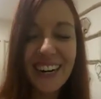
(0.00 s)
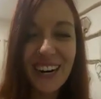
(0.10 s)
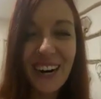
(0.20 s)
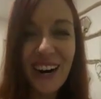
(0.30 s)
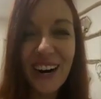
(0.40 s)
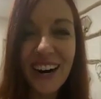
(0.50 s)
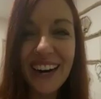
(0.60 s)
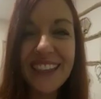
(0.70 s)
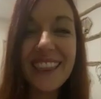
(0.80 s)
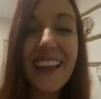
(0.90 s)
Oh,
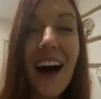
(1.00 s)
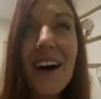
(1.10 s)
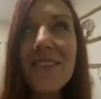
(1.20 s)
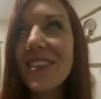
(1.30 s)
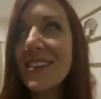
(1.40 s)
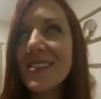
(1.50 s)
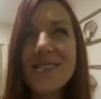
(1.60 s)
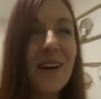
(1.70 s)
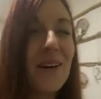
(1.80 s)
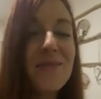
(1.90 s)
I love this
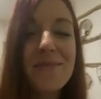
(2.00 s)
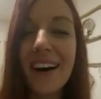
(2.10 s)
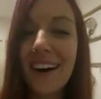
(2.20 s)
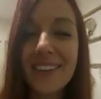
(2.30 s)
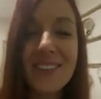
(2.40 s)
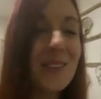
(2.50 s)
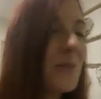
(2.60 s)
so much.